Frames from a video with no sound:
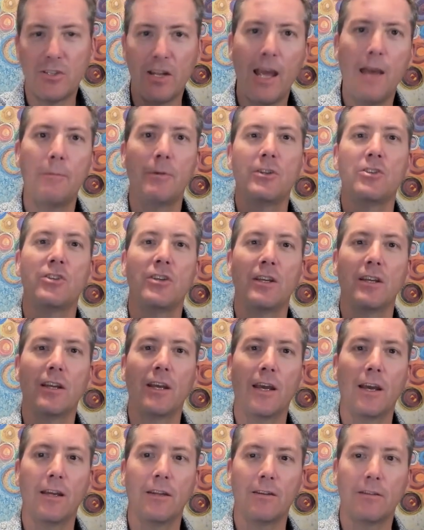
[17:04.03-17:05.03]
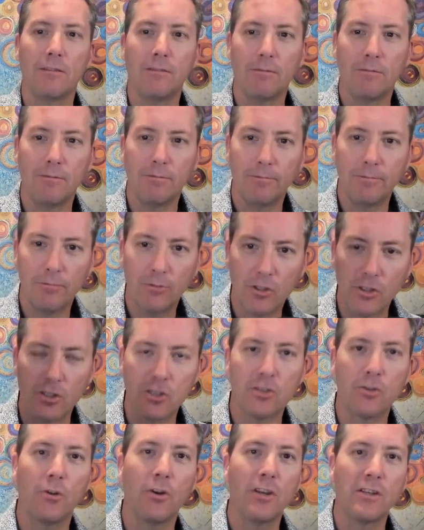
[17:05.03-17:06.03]
damaging and
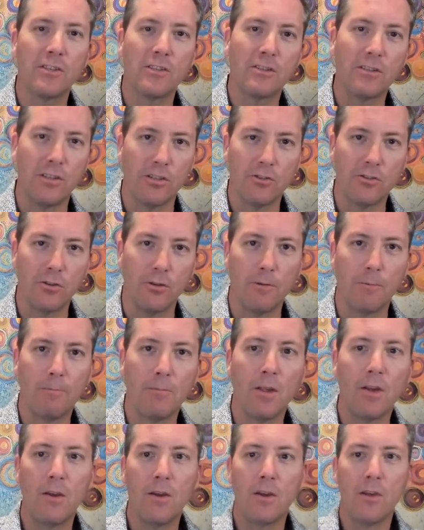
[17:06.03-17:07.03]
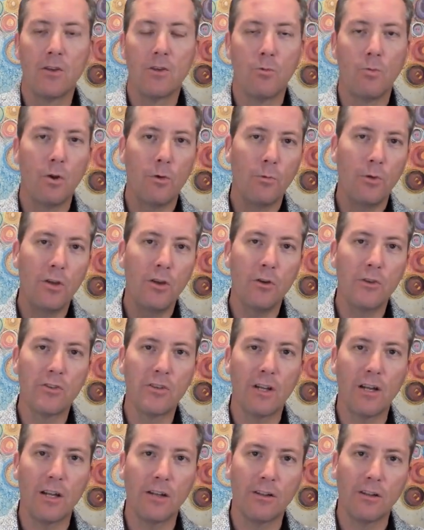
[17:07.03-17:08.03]
destroys tissue. When we use
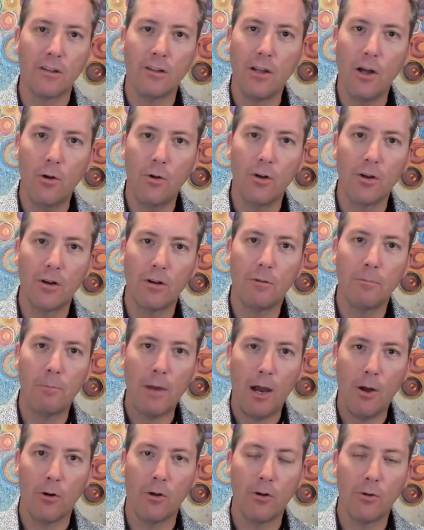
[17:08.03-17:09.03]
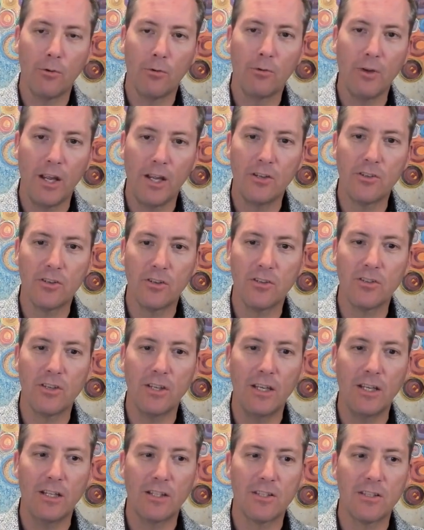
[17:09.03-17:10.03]
it at the lower power ranges,
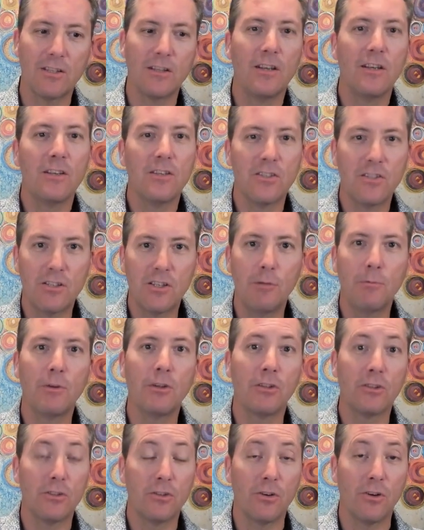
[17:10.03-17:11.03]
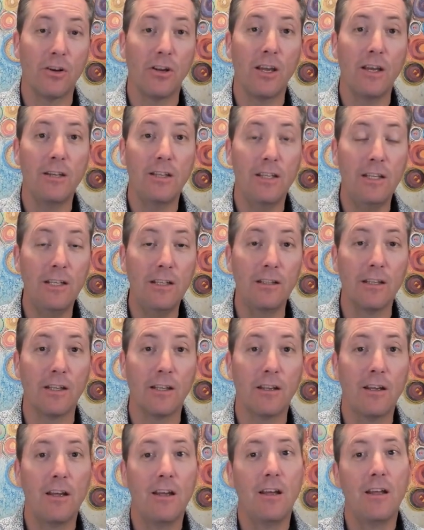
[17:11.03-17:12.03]
it's stimulatory and
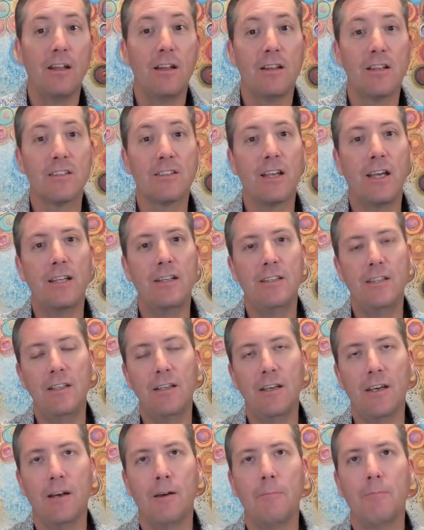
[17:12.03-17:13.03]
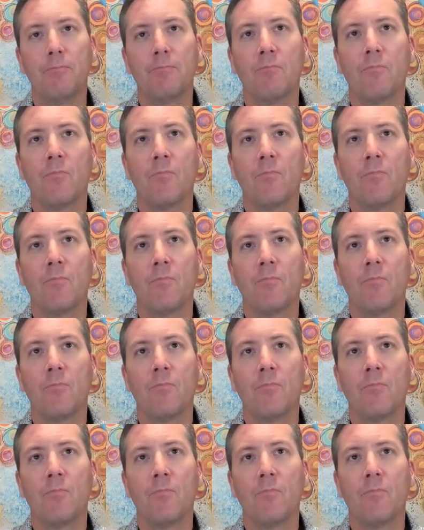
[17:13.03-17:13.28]
healing. This idea